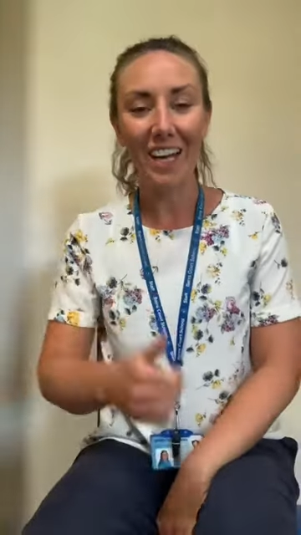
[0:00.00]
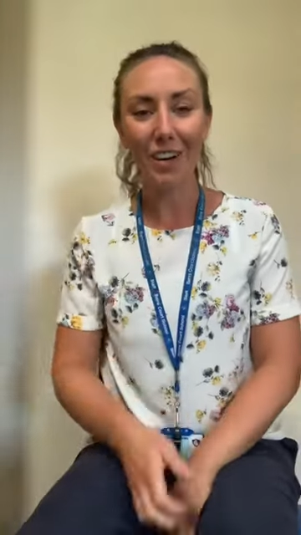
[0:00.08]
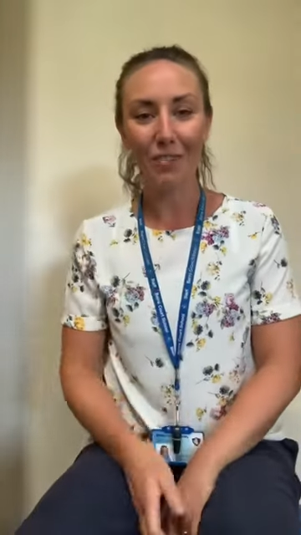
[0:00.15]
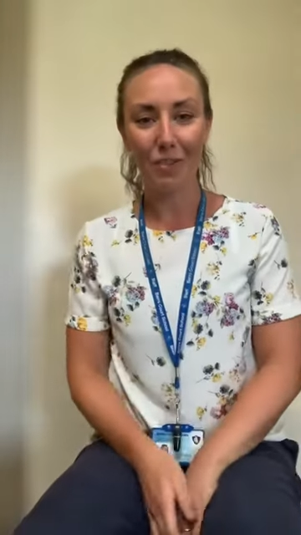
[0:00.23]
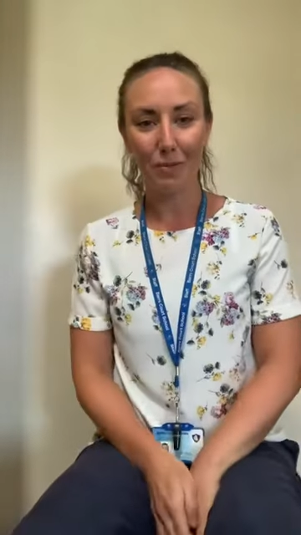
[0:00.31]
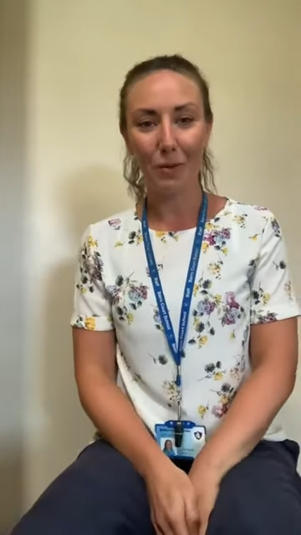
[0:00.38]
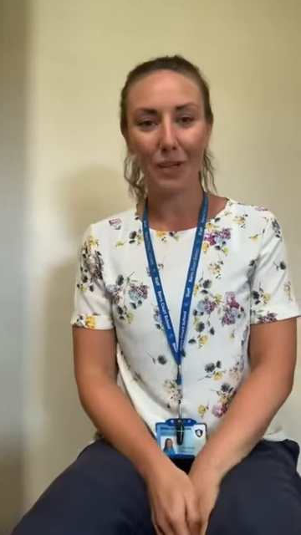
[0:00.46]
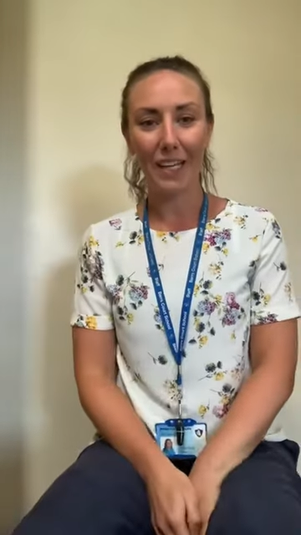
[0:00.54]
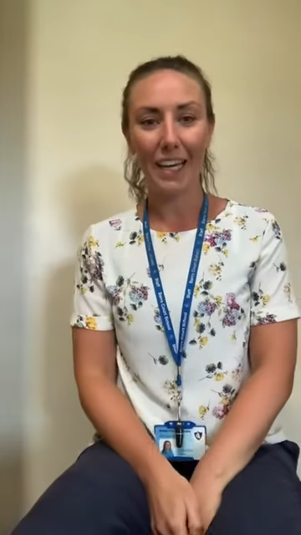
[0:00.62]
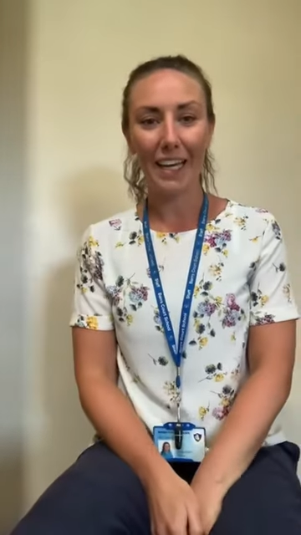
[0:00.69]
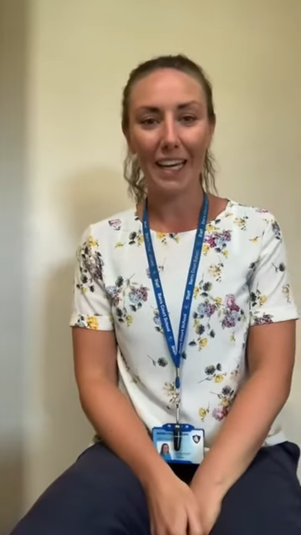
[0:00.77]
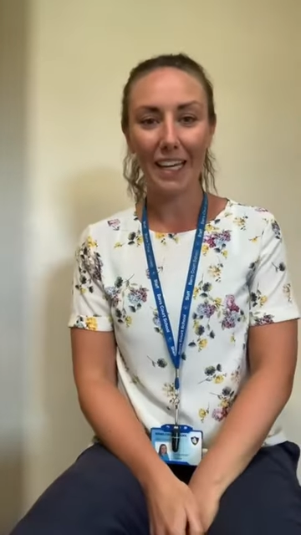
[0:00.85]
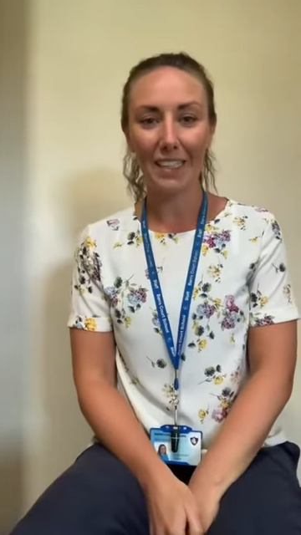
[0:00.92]

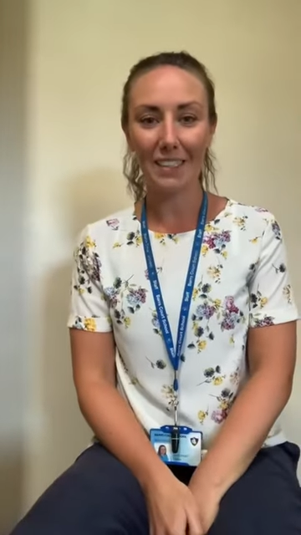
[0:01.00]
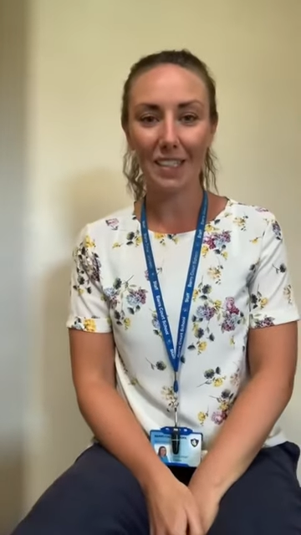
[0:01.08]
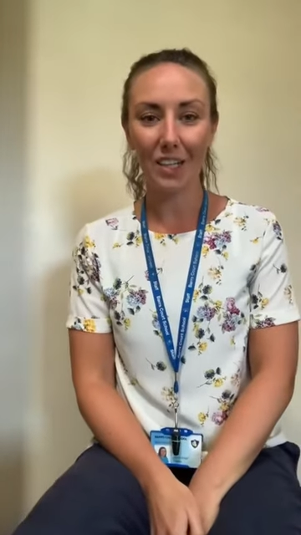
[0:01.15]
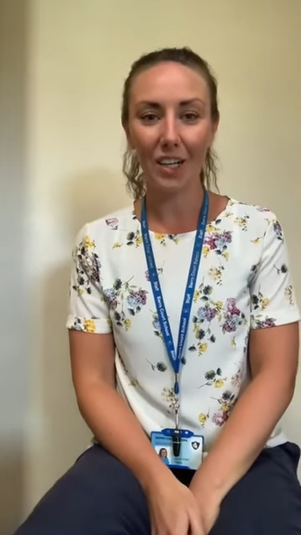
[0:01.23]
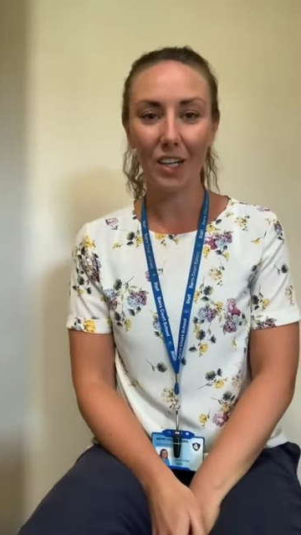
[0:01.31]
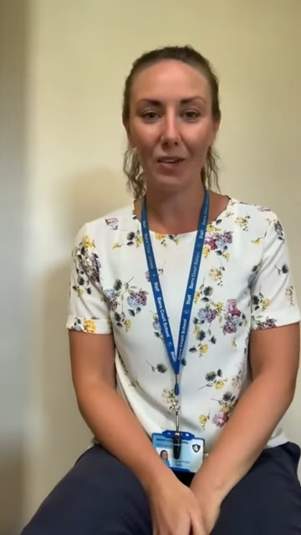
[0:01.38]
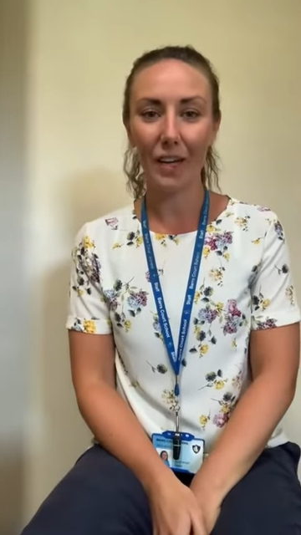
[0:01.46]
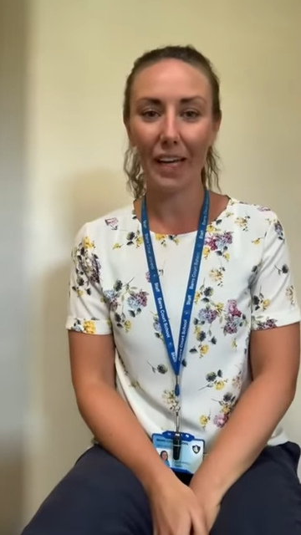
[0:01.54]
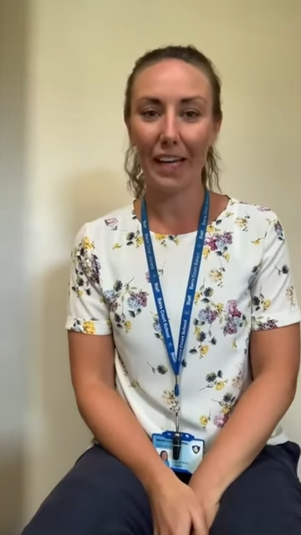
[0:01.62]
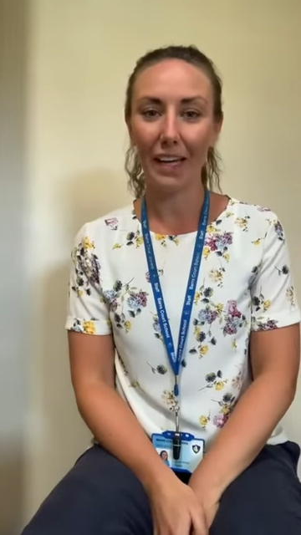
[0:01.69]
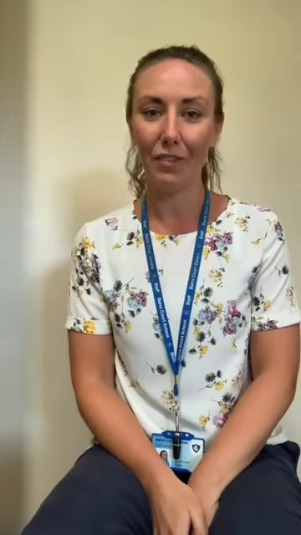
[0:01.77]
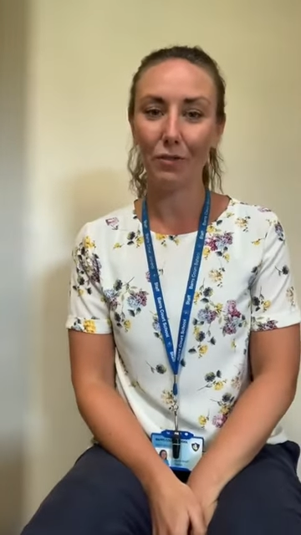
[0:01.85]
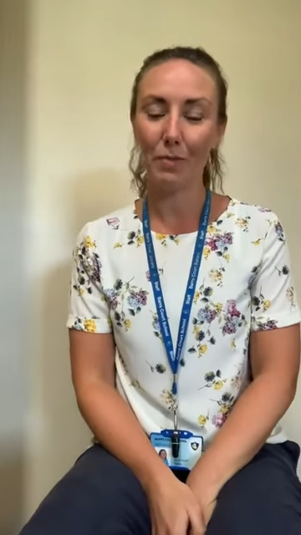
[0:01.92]
everybody, it's Lou
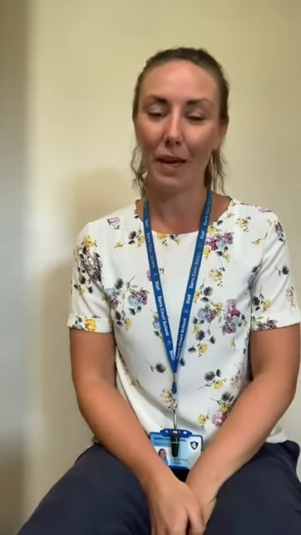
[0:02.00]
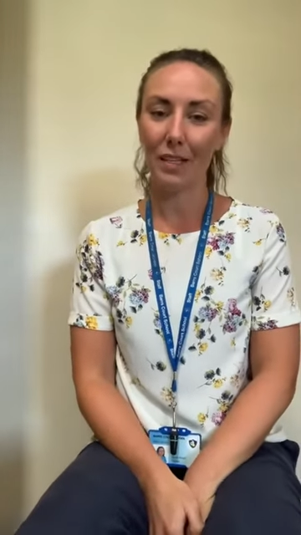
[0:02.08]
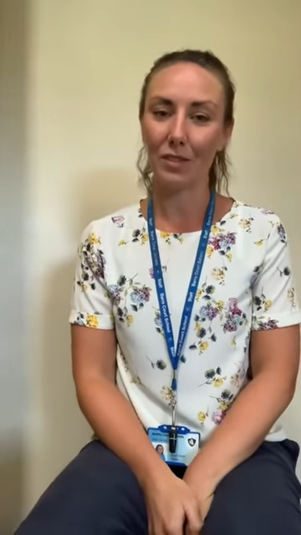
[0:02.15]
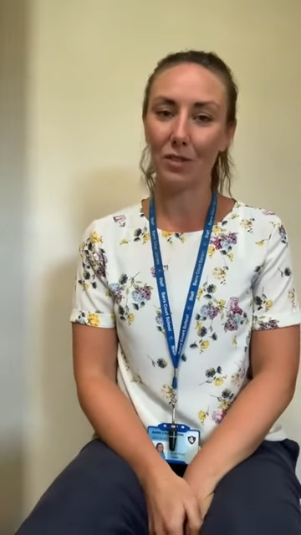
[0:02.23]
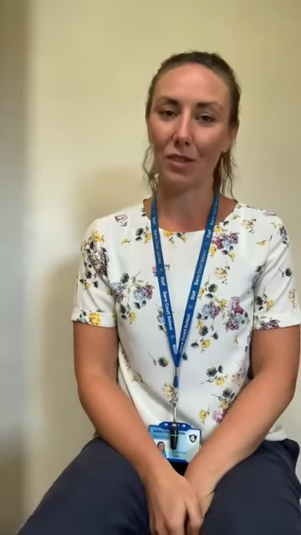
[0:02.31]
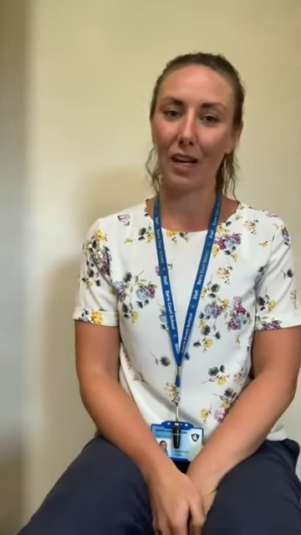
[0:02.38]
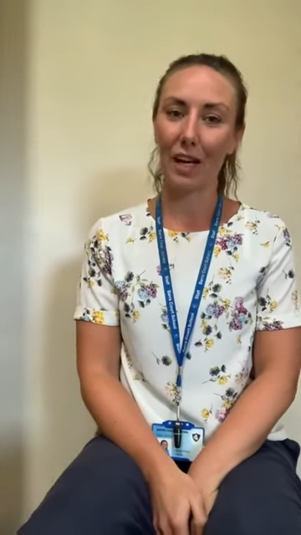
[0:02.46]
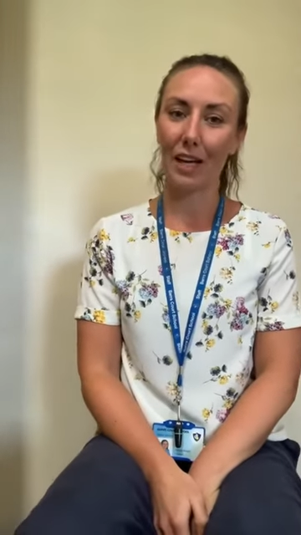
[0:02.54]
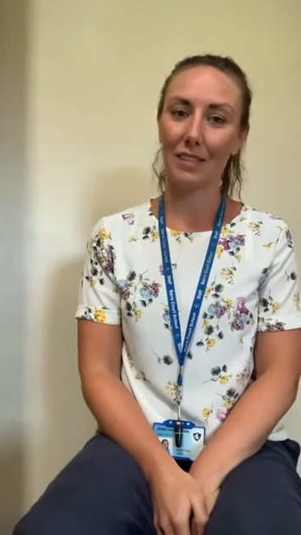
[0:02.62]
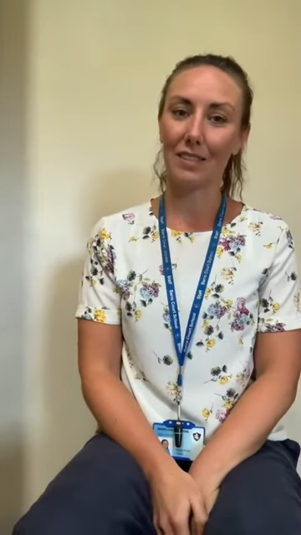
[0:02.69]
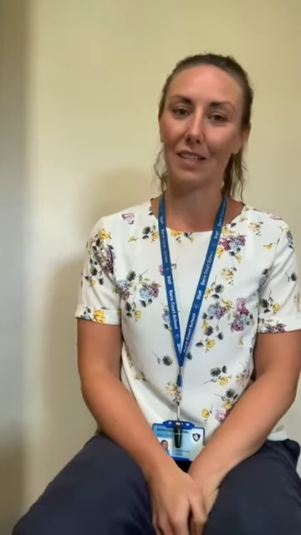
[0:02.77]
here from Hazel Class.